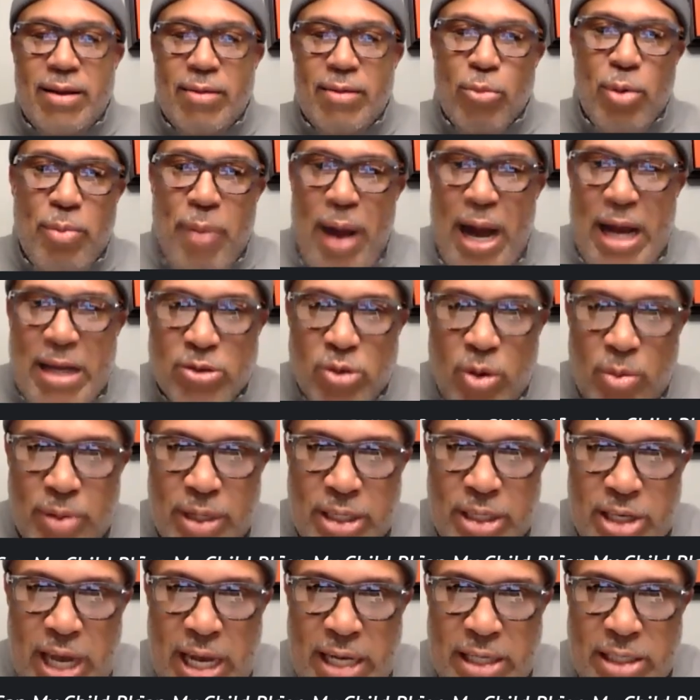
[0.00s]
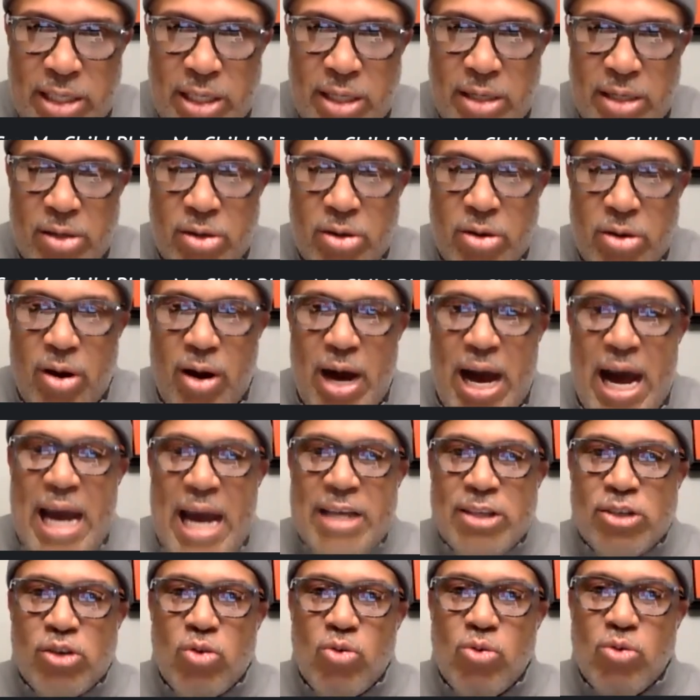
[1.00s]
we might as well be chasing, high
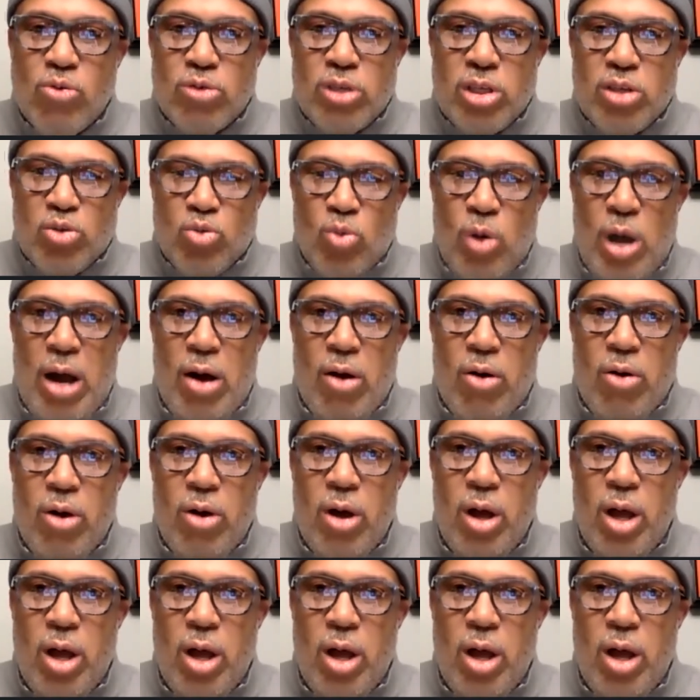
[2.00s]
schools as well,